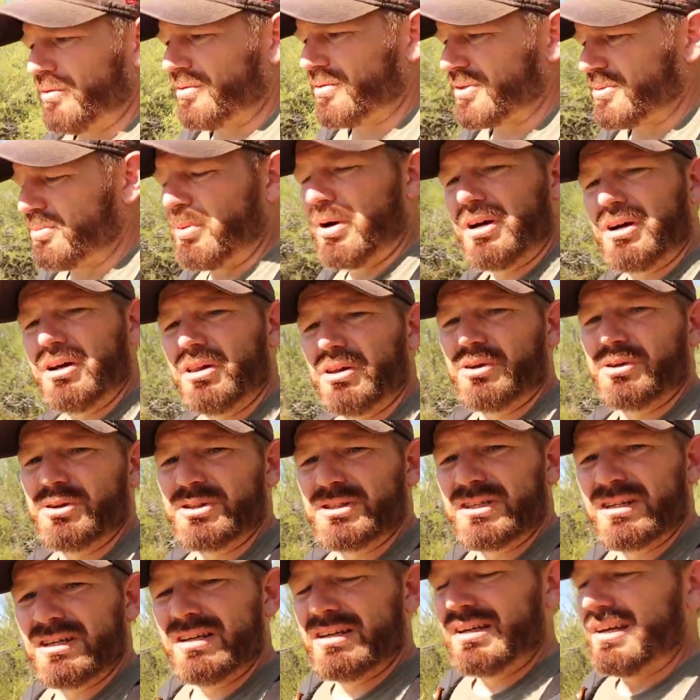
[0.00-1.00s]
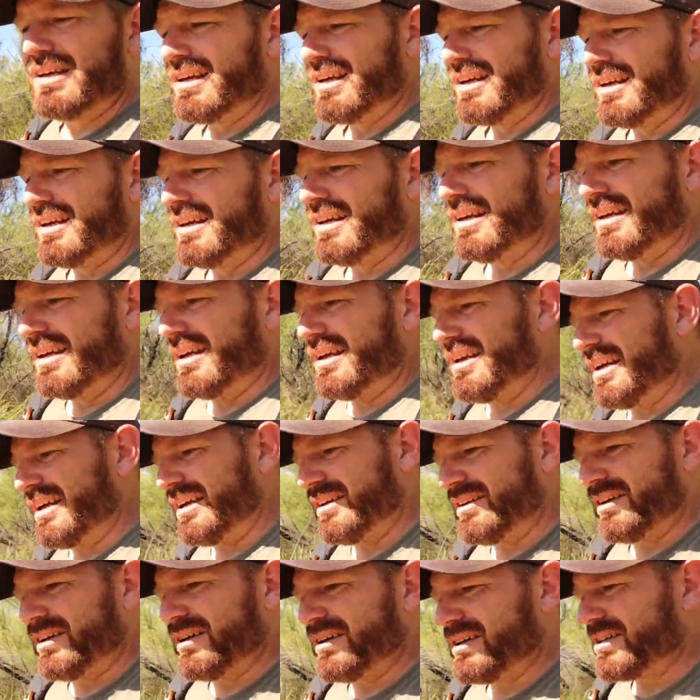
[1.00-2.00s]
of smugglers.
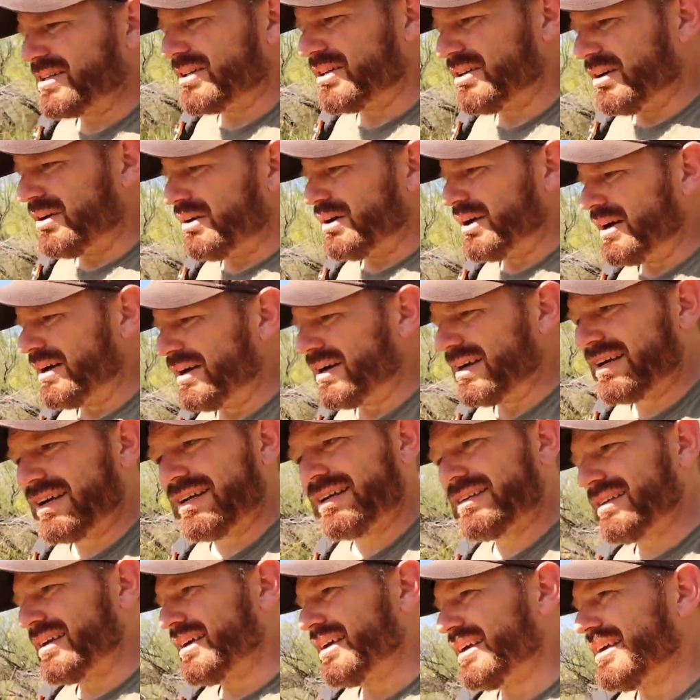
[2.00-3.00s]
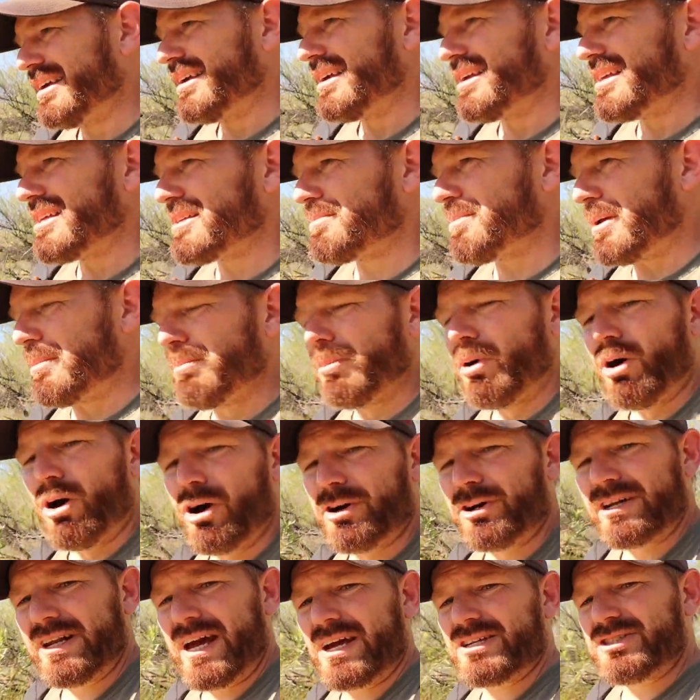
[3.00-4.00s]
And uh, so it's been
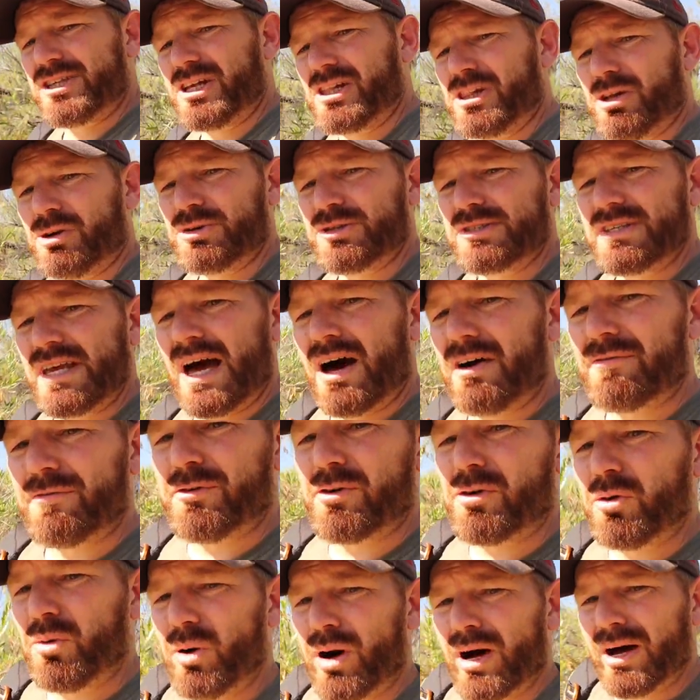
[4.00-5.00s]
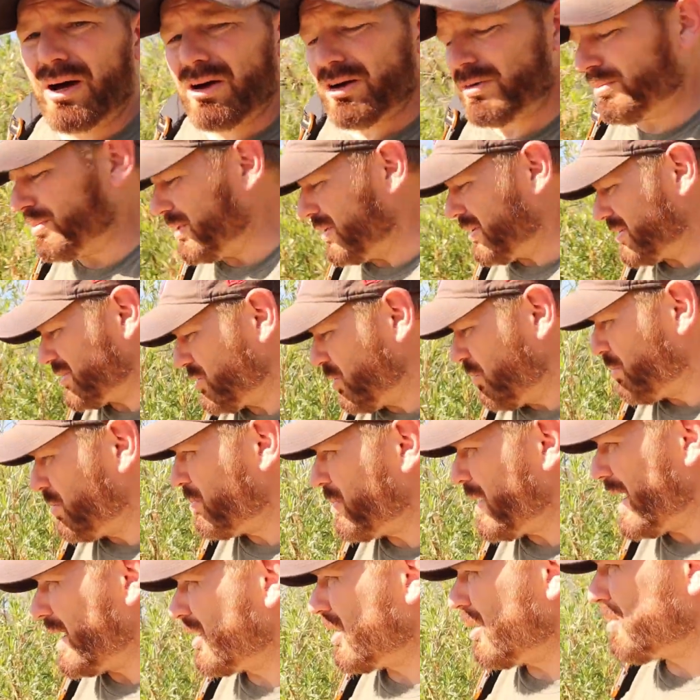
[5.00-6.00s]
marred. It actually closed down for a while, but it's
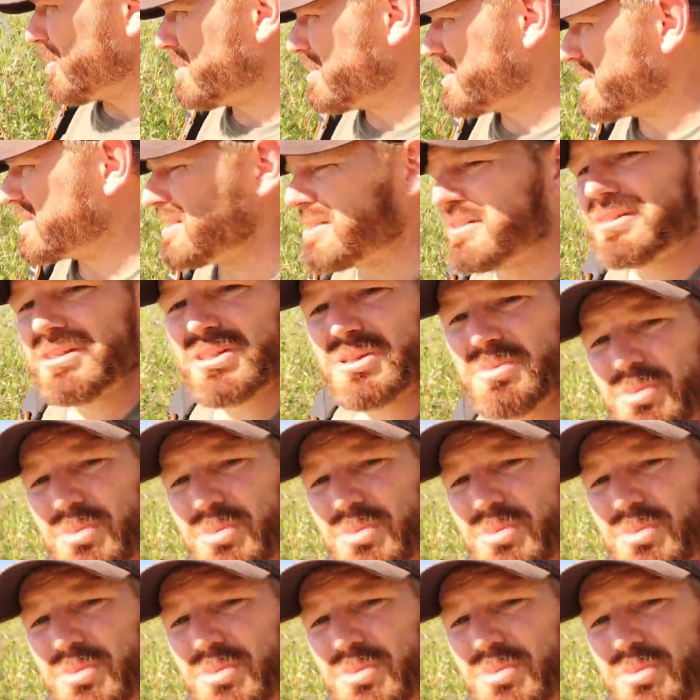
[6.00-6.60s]
opened back up, and this is